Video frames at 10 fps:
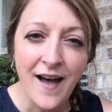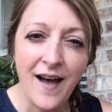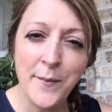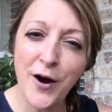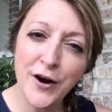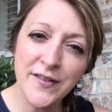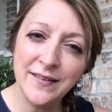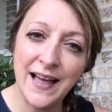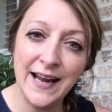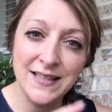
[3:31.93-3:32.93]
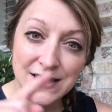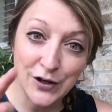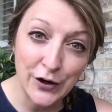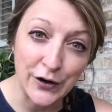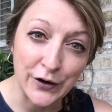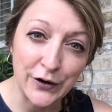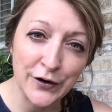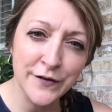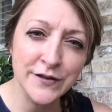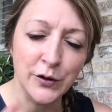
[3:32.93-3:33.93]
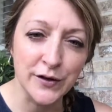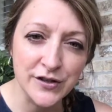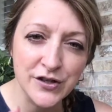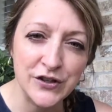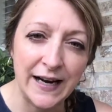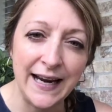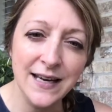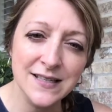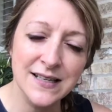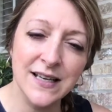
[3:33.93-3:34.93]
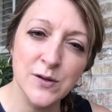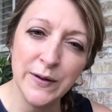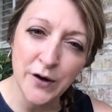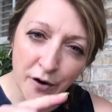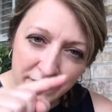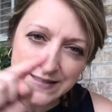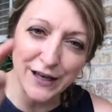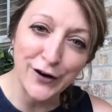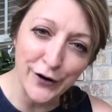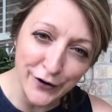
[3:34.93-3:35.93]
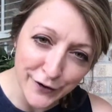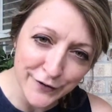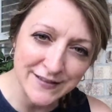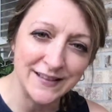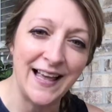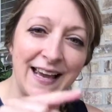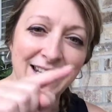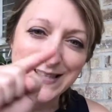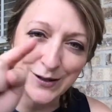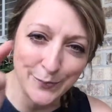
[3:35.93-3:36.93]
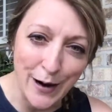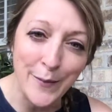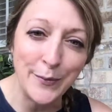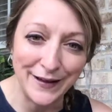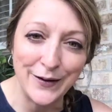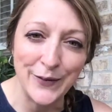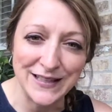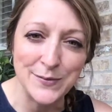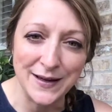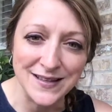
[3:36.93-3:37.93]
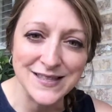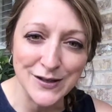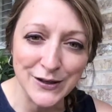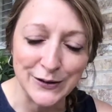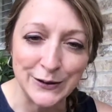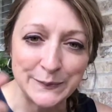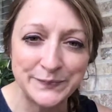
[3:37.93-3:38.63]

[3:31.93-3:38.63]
Are the lines curved or straight? Because we know if it's a curved line, it's probably going to be a circle.